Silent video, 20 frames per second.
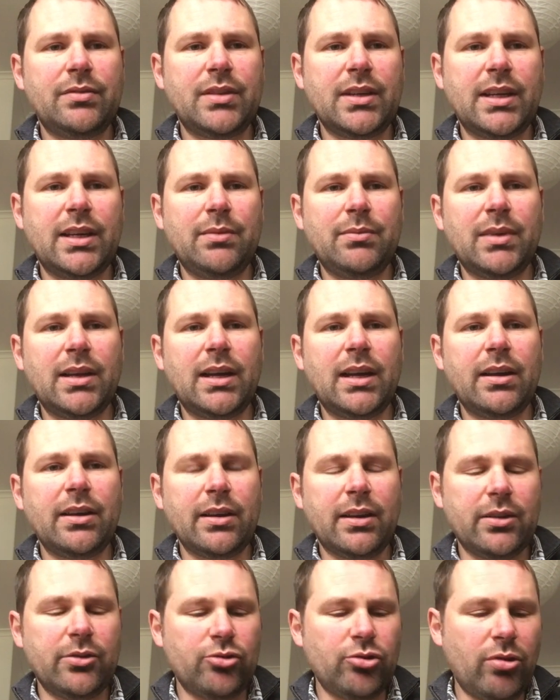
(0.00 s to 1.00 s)
keep that
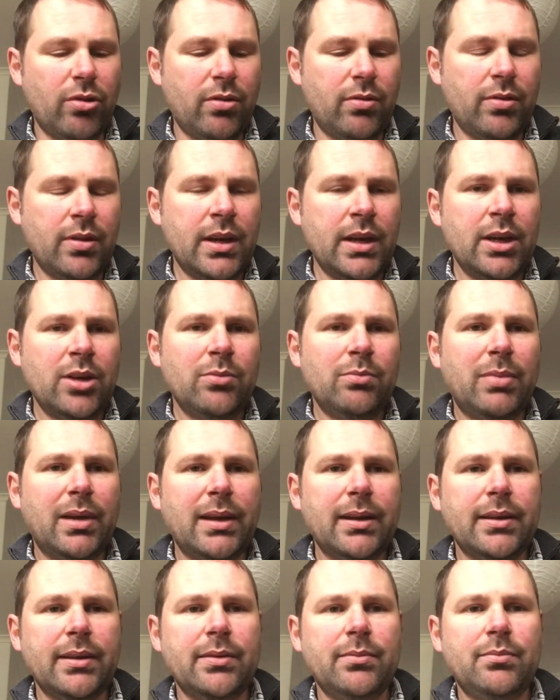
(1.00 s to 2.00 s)
under control,
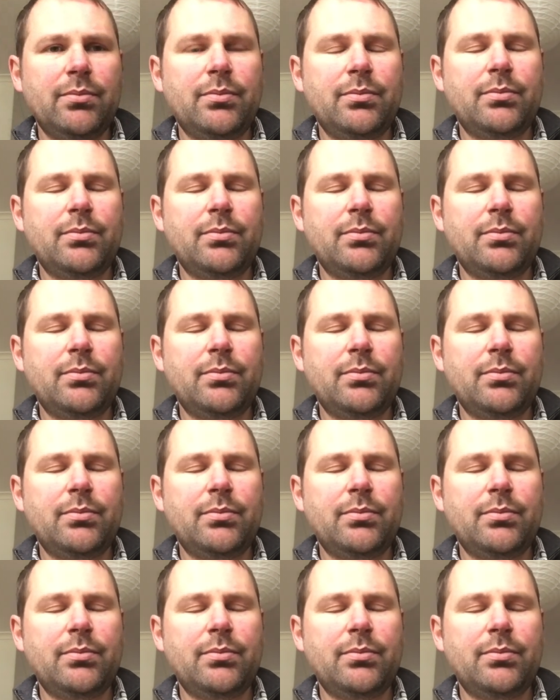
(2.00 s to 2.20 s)
but.